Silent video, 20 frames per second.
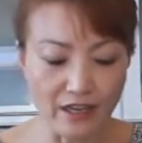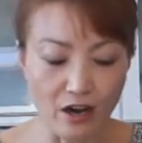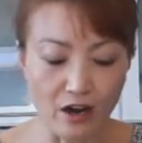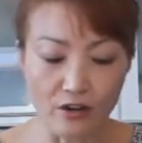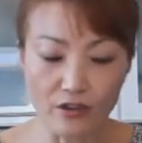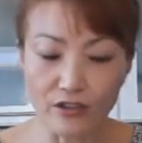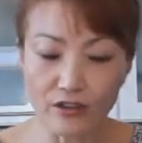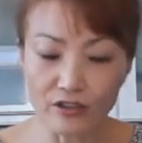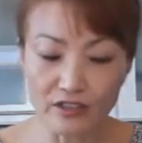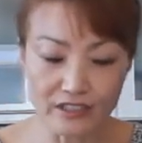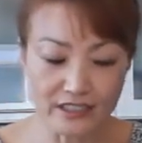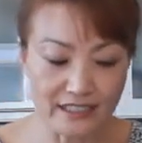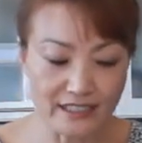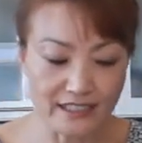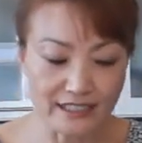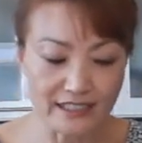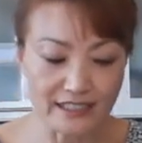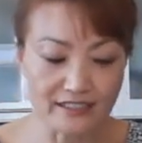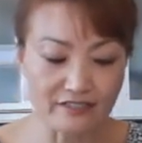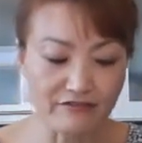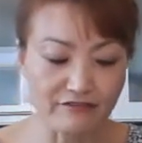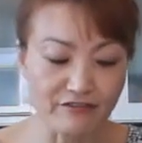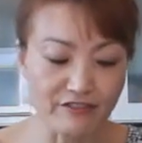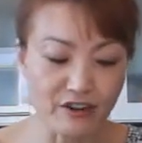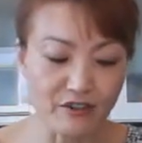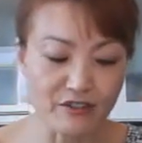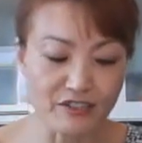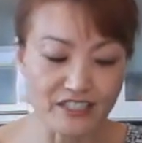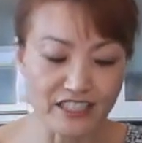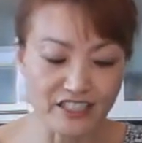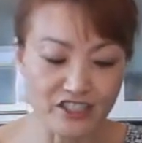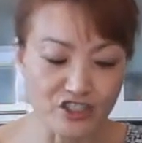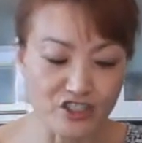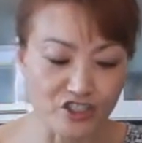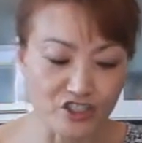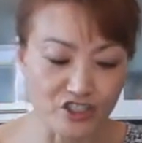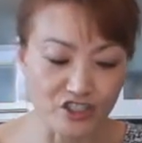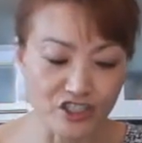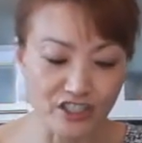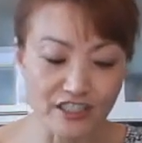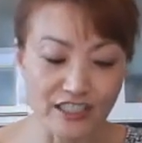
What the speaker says: Although this is a frozen ginger